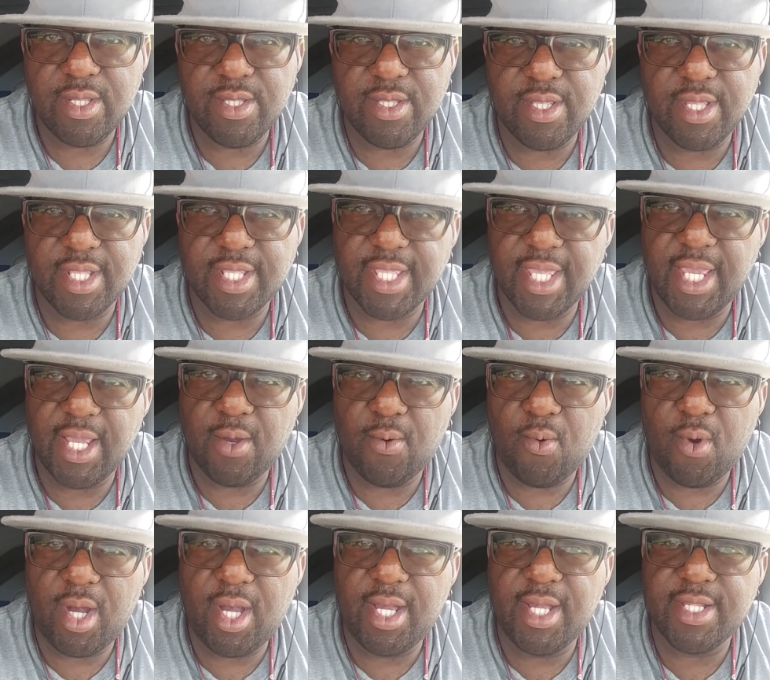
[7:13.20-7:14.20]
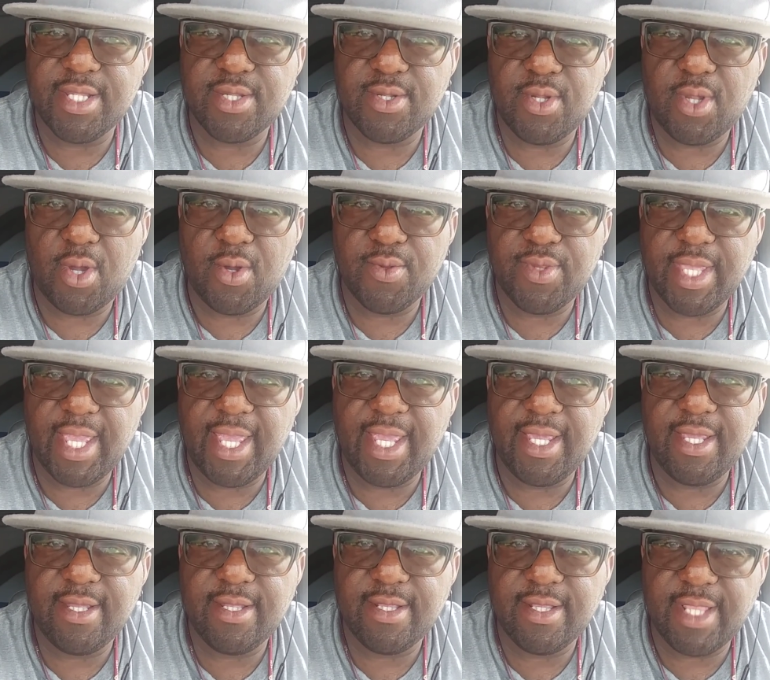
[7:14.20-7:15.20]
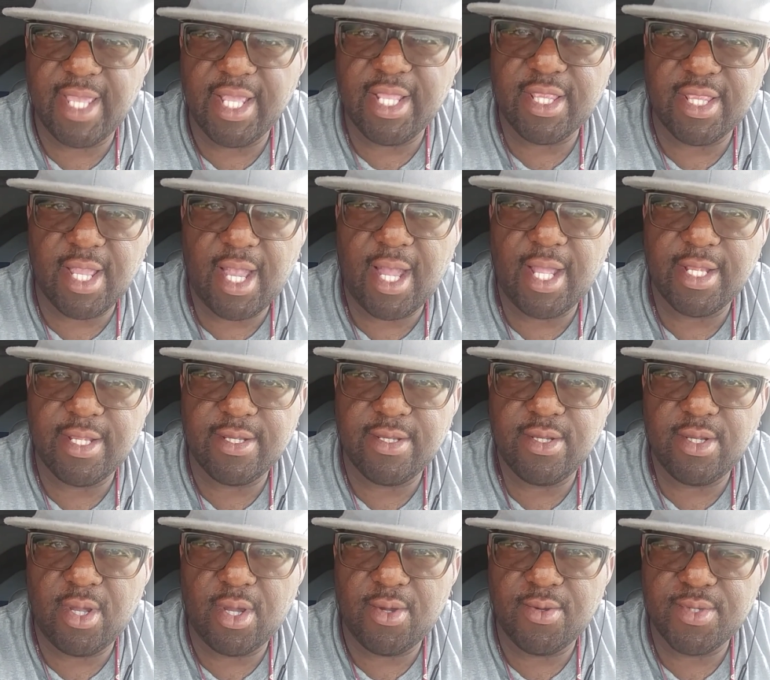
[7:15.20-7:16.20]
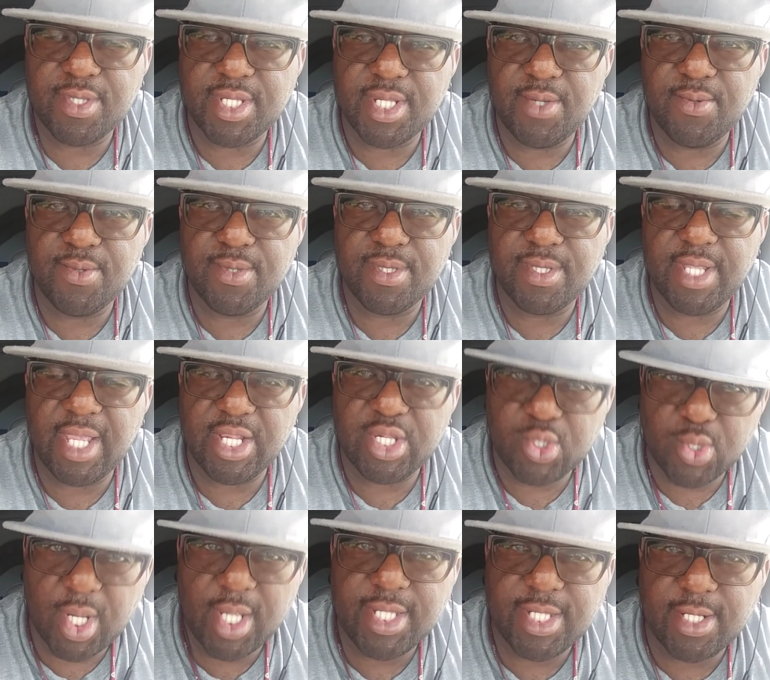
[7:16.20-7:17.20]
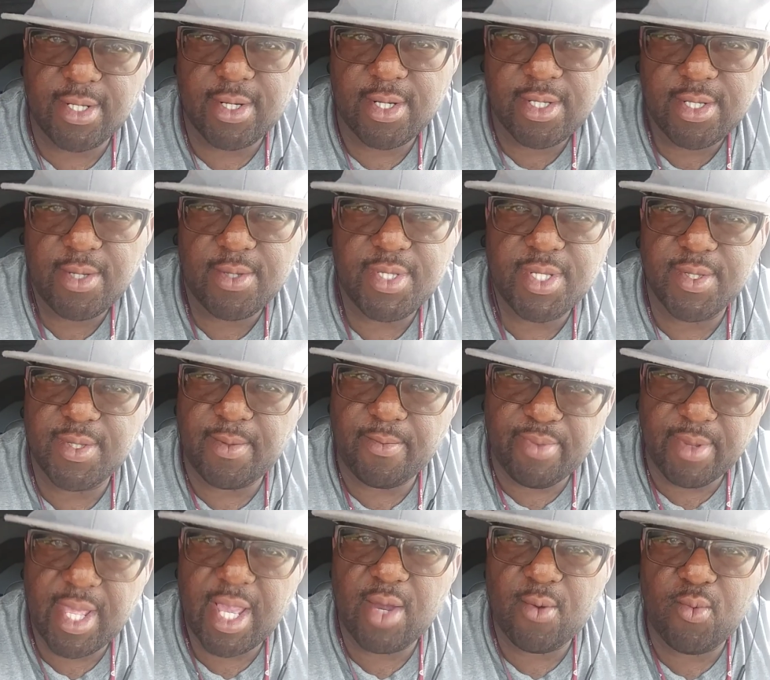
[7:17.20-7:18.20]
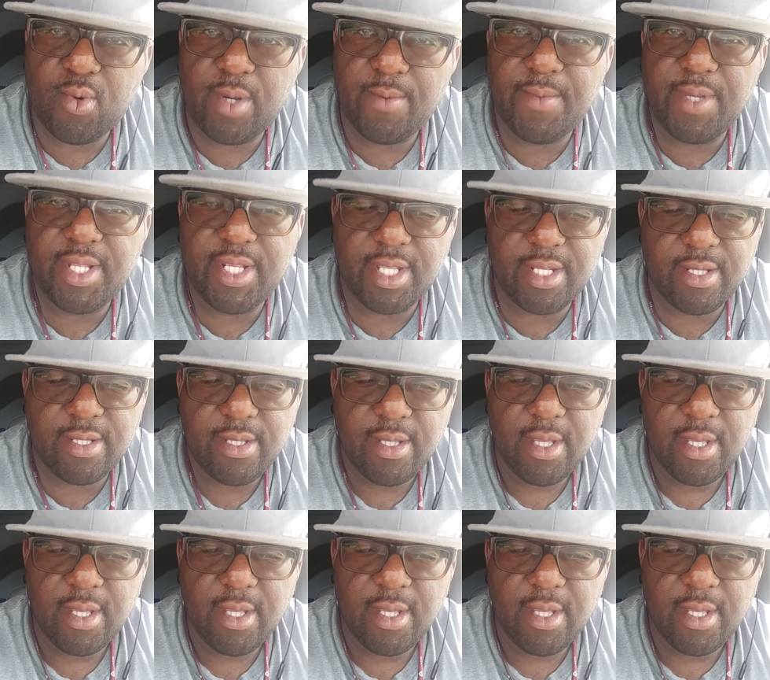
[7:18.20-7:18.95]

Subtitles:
the thing was, they thought, they trusted her. She was a black woman, and